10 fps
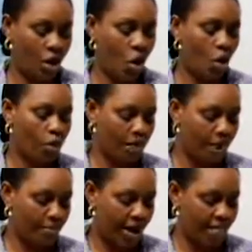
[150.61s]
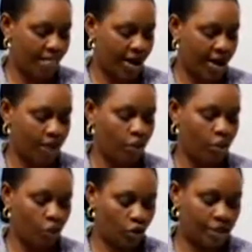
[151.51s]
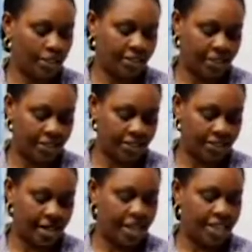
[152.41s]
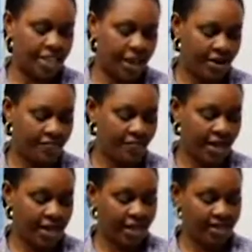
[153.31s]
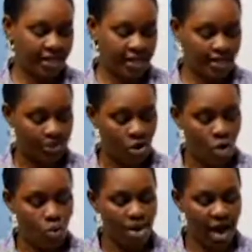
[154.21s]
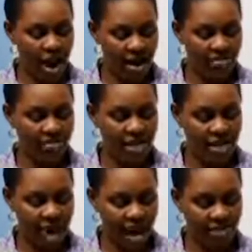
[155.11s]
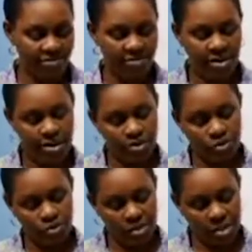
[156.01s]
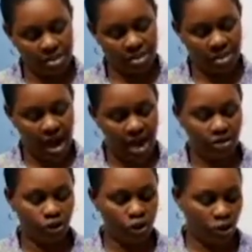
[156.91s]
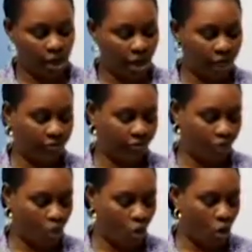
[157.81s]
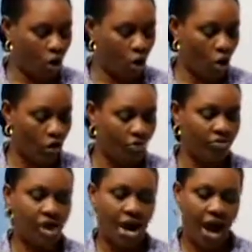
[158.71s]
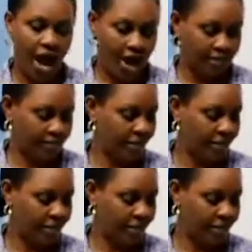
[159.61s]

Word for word: Okay, Mother, Njoki says. Then Father says, we have enough sweets and chocolate for all of us.